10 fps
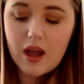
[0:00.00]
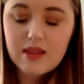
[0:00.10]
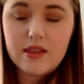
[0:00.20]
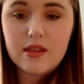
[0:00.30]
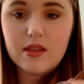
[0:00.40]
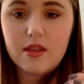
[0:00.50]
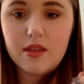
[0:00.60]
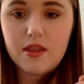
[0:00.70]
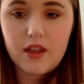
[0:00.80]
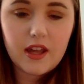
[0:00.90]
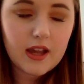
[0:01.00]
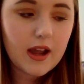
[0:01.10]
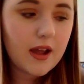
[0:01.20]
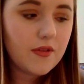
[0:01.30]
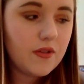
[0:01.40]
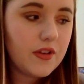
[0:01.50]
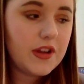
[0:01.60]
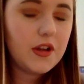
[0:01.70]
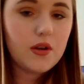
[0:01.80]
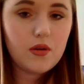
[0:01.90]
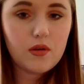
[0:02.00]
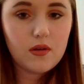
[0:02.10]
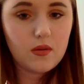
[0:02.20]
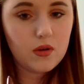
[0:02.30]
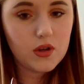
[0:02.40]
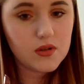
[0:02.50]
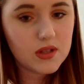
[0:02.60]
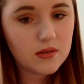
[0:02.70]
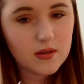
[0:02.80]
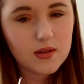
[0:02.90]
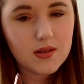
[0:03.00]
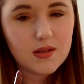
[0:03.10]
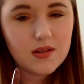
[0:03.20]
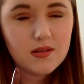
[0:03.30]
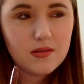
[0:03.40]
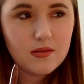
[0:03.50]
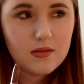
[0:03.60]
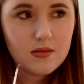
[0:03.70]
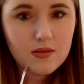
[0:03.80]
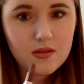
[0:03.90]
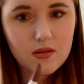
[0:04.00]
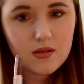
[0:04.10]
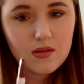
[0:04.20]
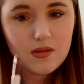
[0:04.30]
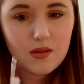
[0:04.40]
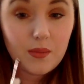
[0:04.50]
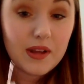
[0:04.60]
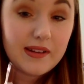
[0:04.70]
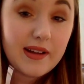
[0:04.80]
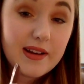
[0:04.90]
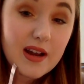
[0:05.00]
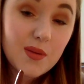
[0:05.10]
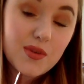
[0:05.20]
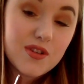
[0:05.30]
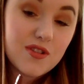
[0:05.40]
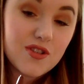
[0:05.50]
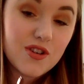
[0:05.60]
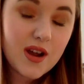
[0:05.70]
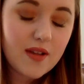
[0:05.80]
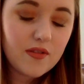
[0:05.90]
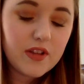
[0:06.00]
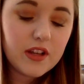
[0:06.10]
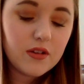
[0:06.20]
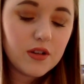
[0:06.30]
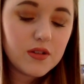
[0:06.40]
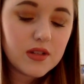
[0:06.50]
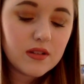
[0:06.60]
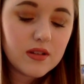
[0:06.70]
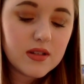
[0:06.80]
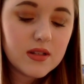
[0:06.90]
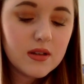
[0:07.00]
I think I have a video using this. I'm like 99% sure I have a video using this.